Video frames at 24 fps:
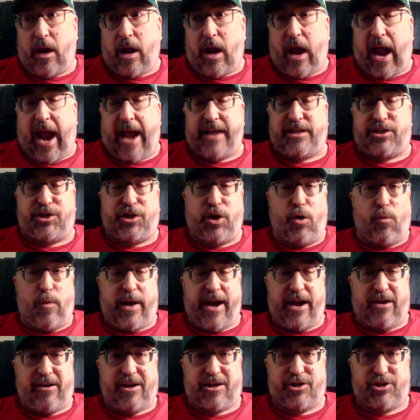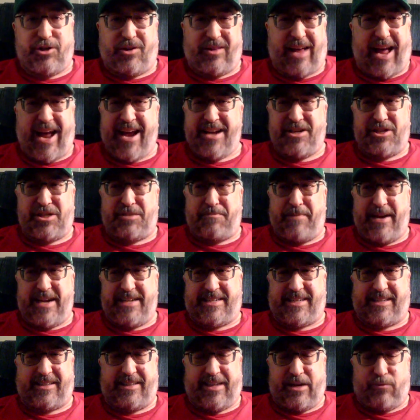And so when Eric July just
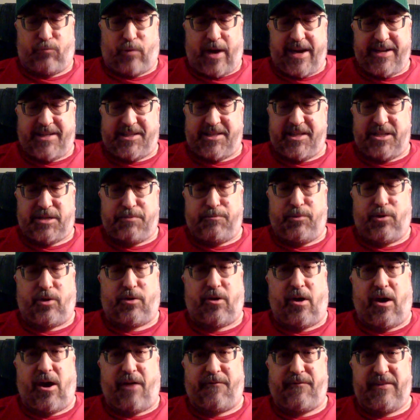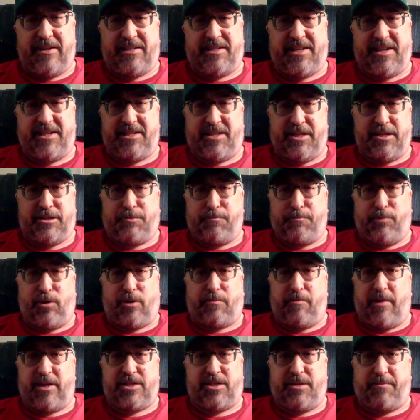basically writes this book off and says this book
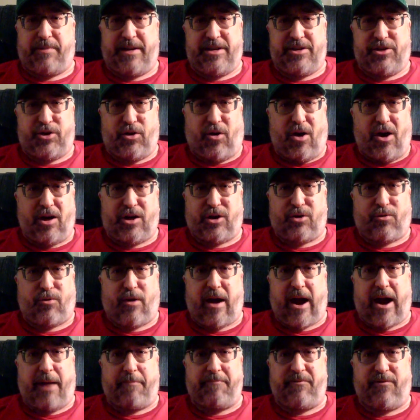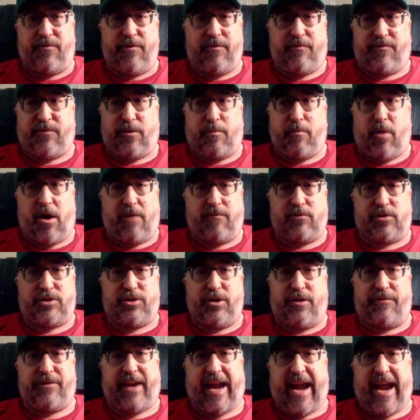must have been dog crap for Marvel
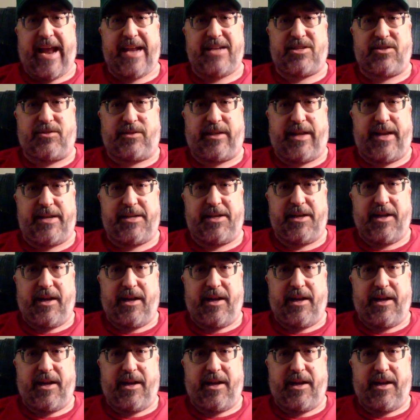to have canceled it,